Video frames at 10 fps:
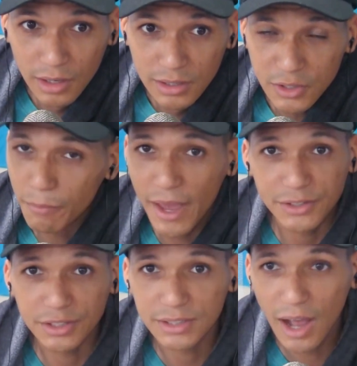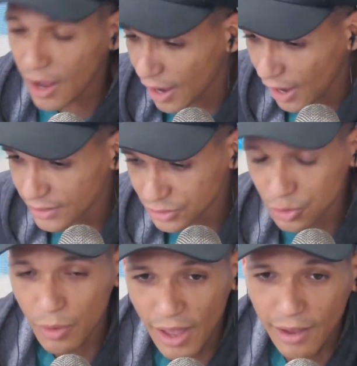So Magix, I
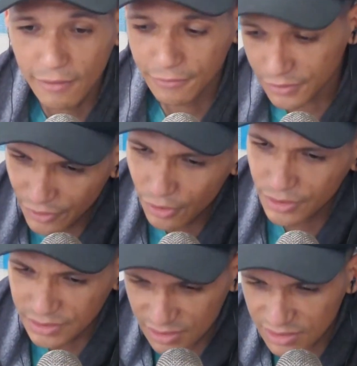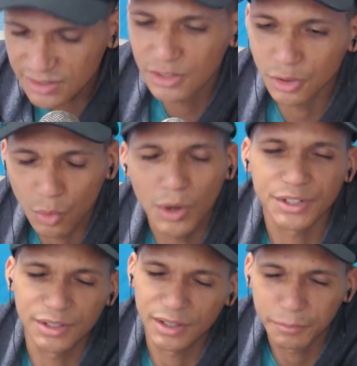do have a very sincere
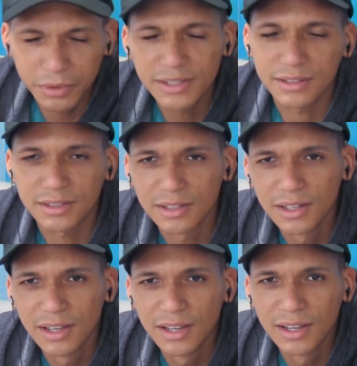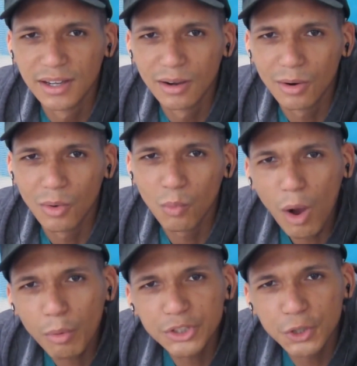question. Like, please, what
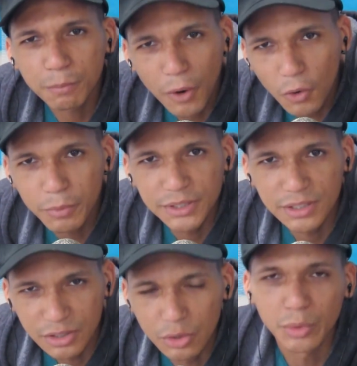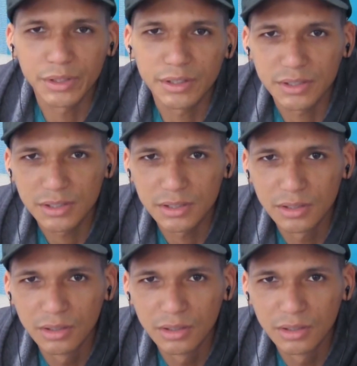was your purpose in doing this?